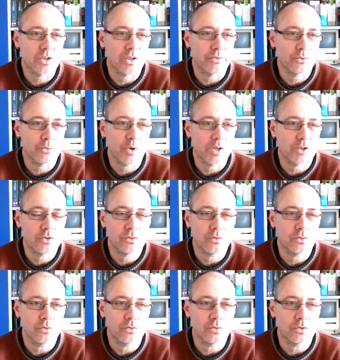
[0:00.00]
softwares to
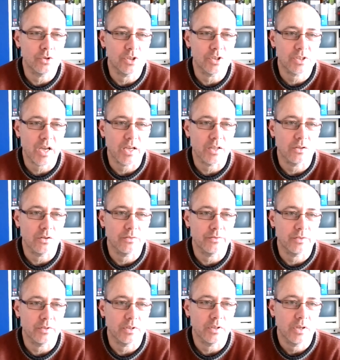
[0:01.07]
do this kind of.
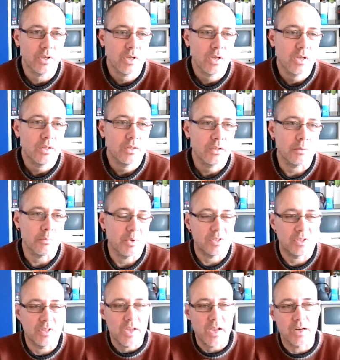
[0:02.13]
But
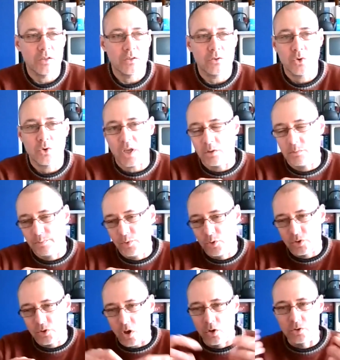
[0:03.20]
then you can
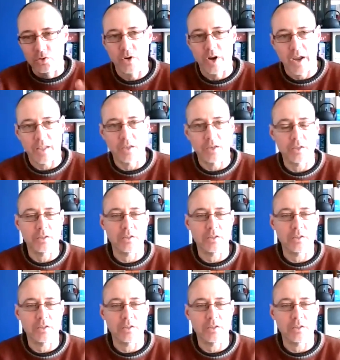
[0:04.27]
put all together in